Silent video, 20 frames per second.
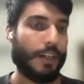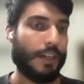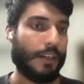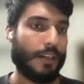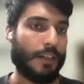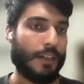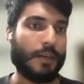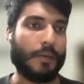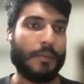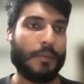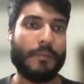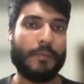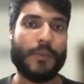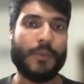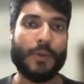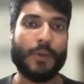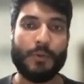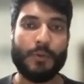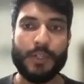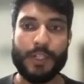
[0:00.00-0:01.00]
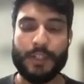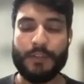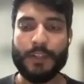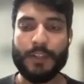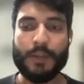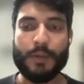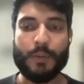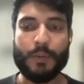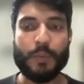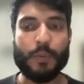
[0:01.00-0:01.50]
The only
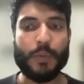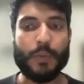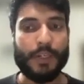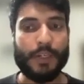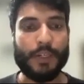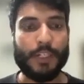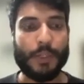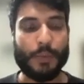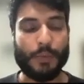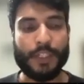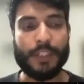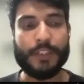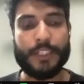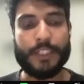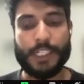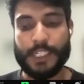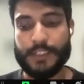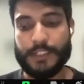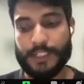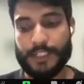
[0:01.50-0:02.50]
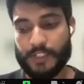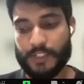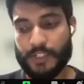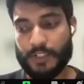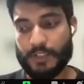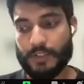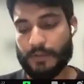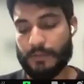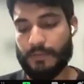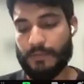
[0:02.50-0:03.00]
thing when doing
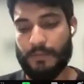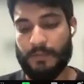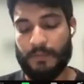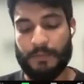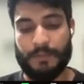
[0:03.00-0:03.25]
digitization